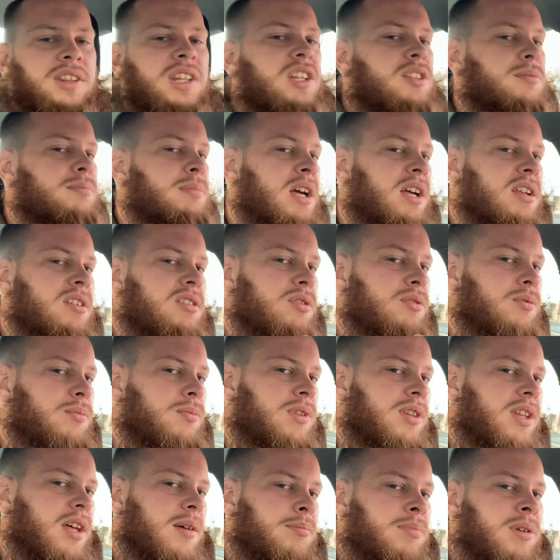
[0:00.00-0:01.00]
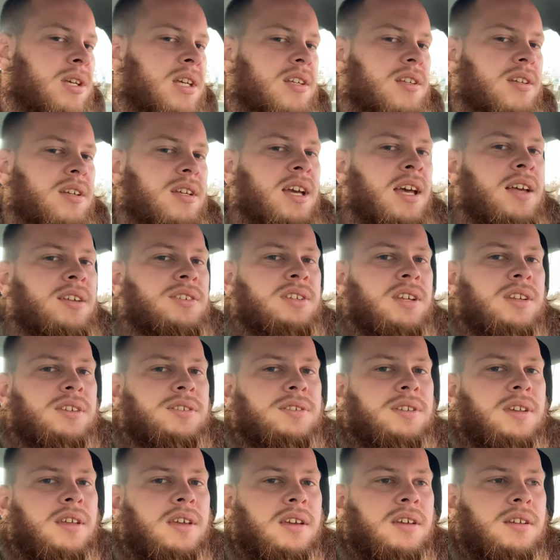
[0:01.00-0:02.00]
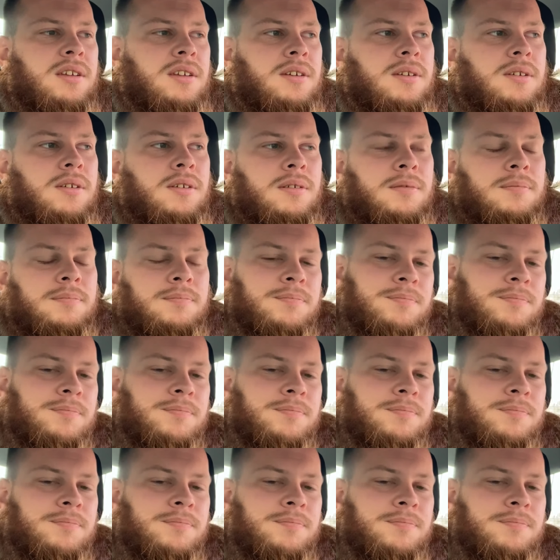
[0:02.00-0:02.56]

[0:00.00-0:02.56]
these medicines with that PSSD, dude.